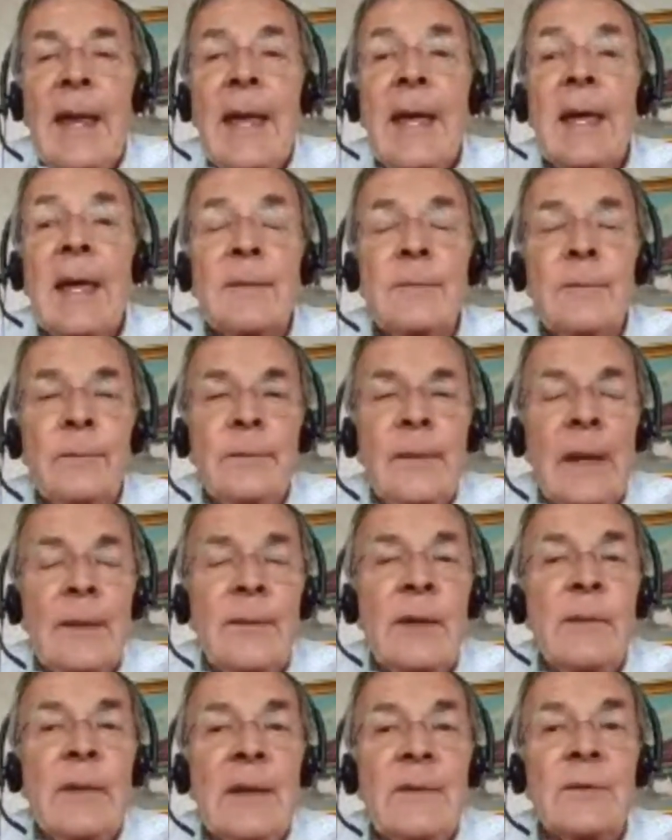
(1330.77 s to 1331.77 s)
And
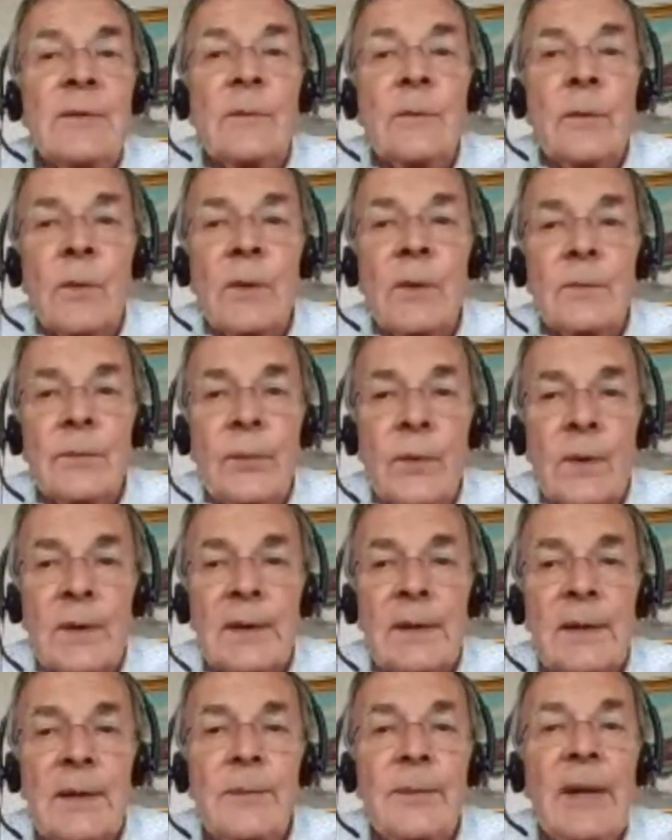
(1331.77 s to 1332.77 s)
maybe even more
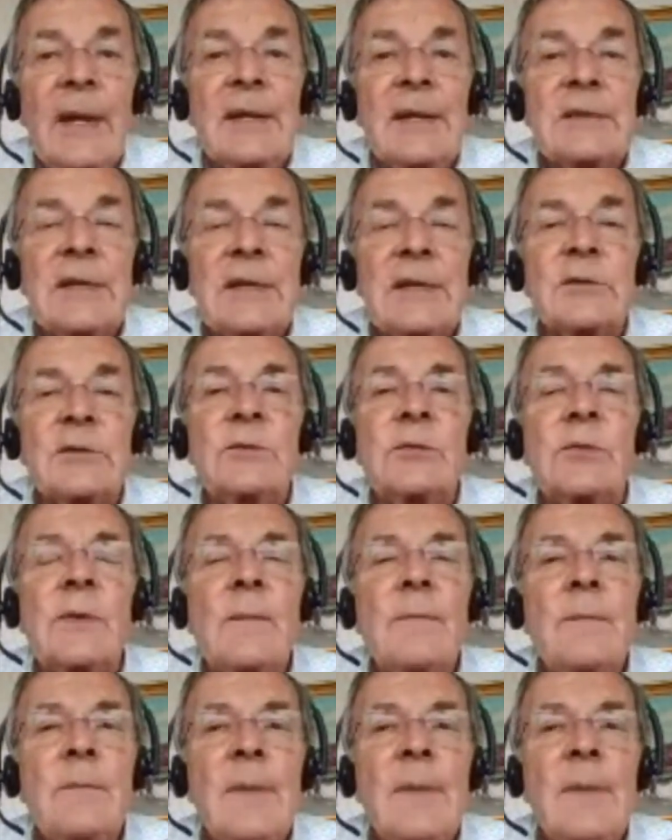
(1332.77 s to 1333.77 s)
importantly, Pence has
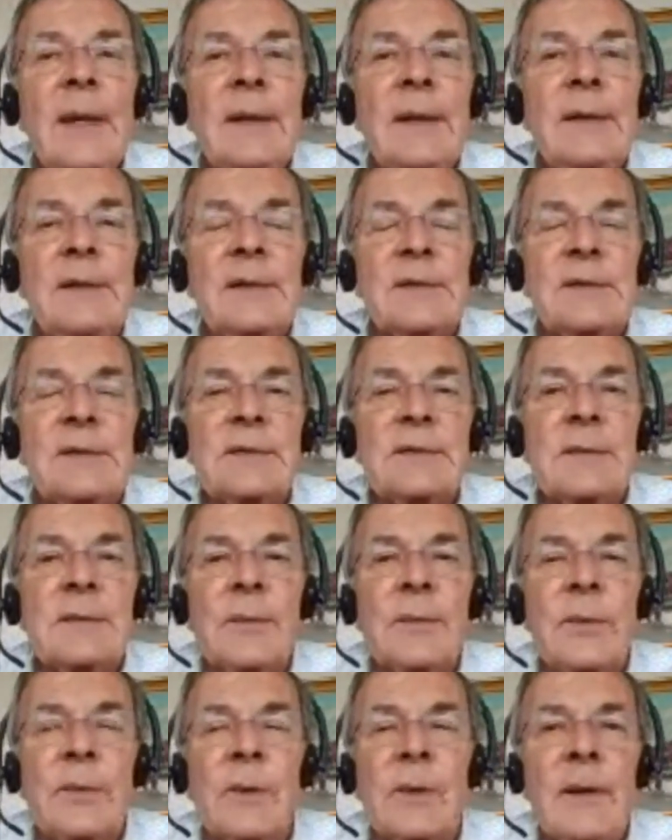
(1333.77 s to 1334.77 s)
tremendous
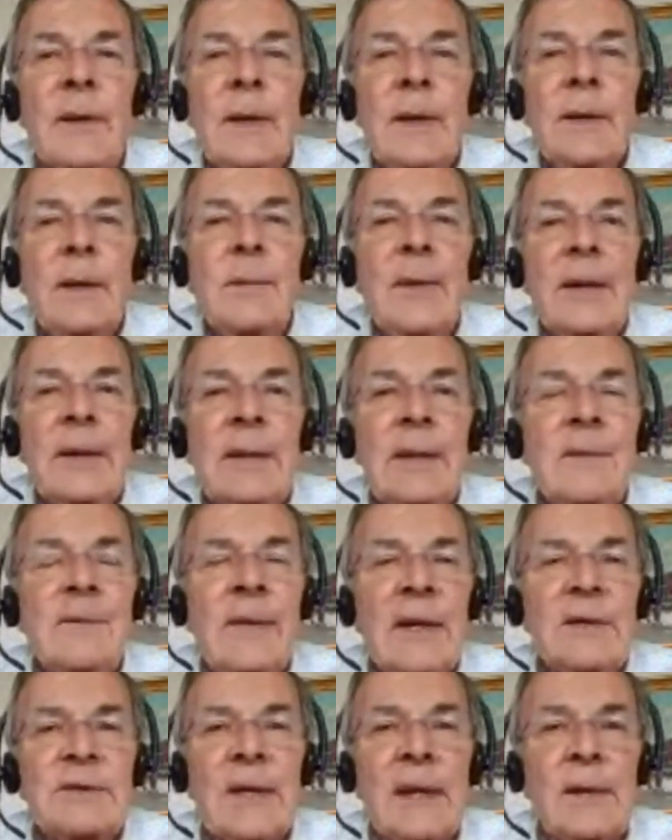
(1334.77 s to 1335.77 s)
support among
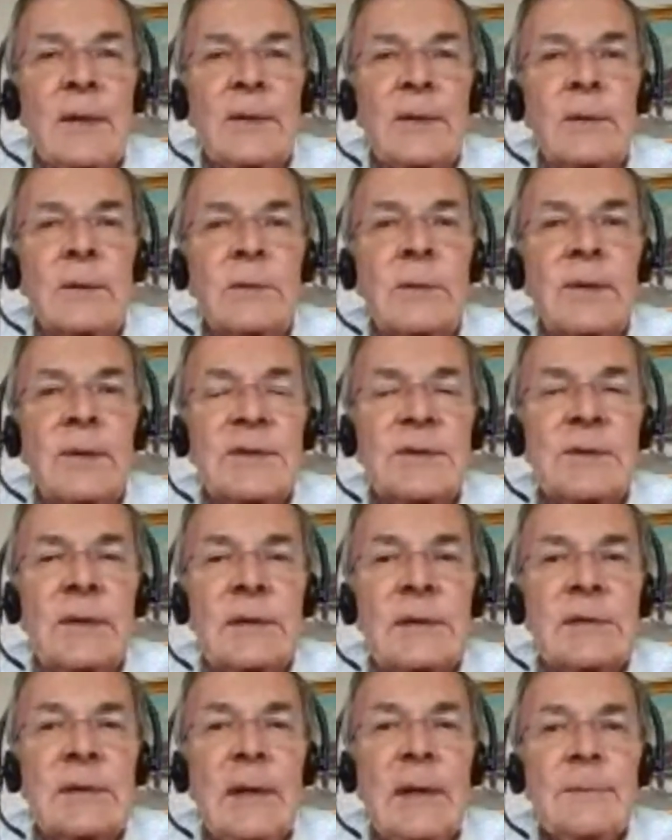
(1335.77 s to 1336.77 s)
evangelical
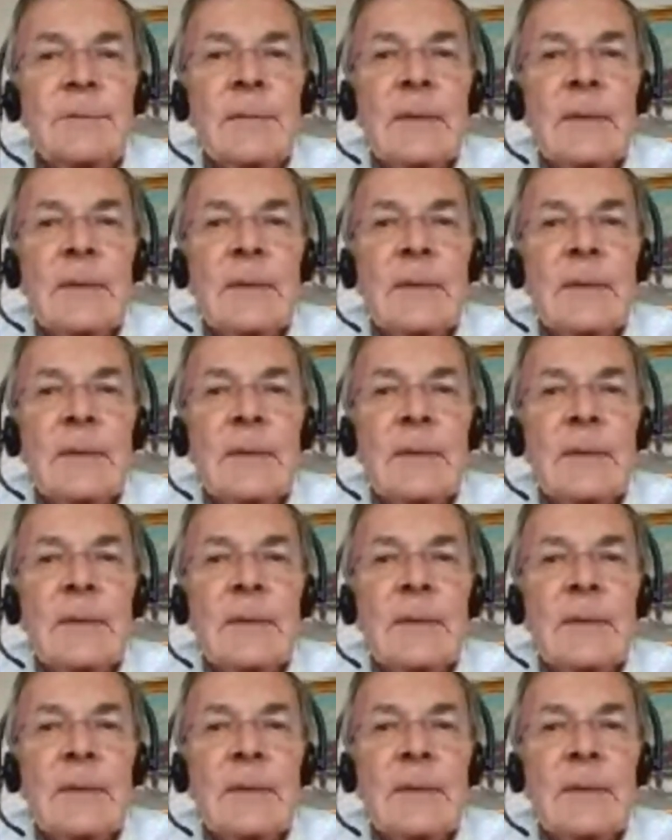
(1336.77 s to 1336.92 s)
Christians,